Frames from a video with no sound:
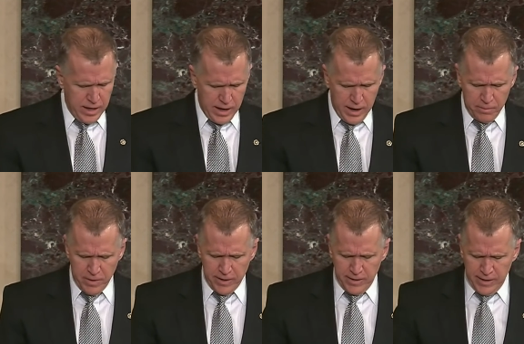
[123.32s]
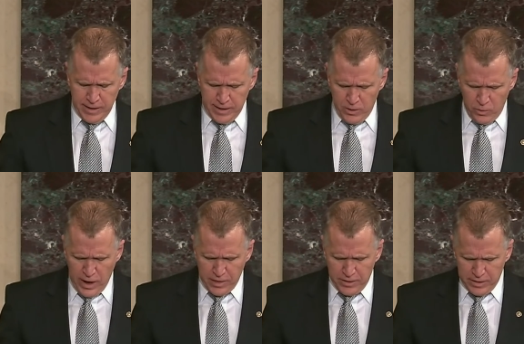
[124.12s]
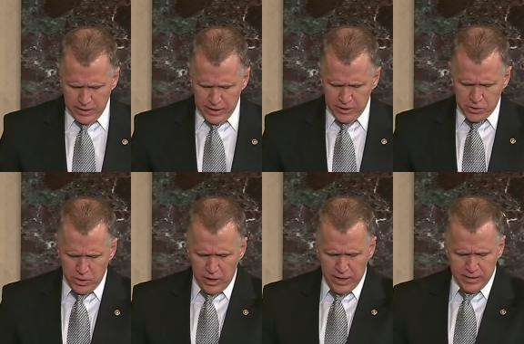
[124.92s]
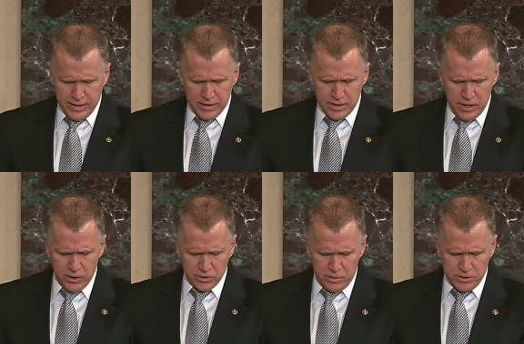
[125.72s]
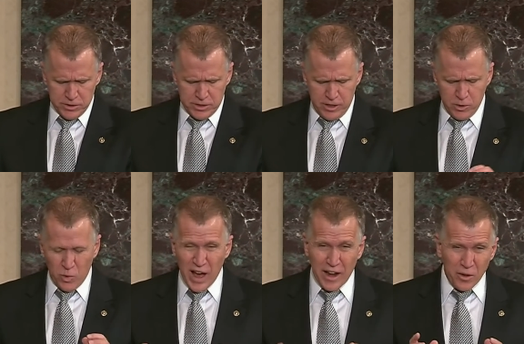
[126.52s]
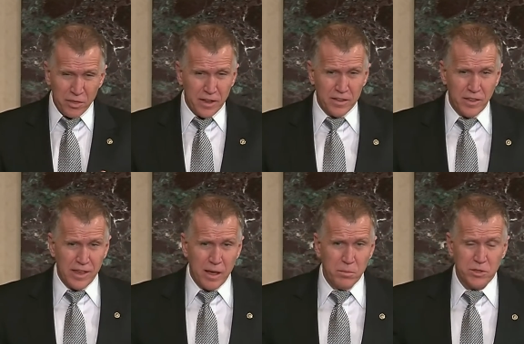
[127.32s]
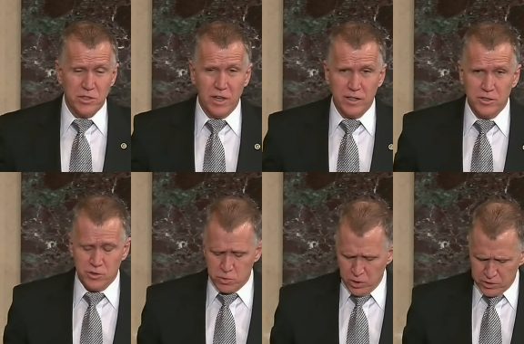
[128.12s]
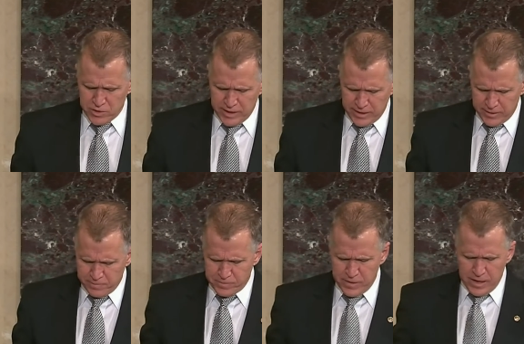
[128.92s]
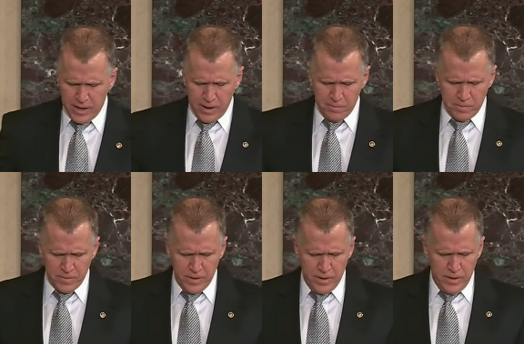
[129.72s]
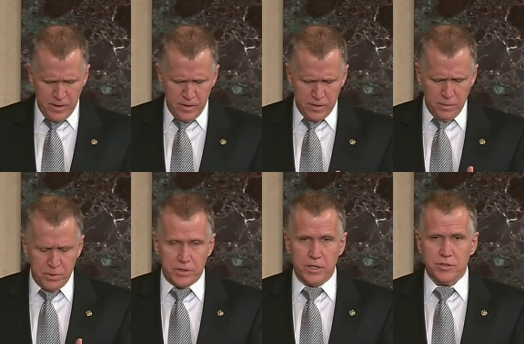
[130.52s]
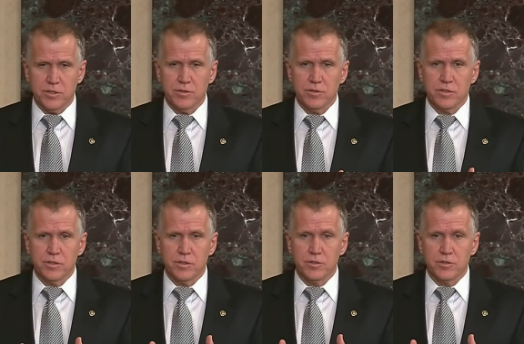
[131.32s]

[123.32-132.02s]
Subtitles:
but rather than get into a lot of details, let me just tell you why I don't think that the ambush elections rule is needed. The petitions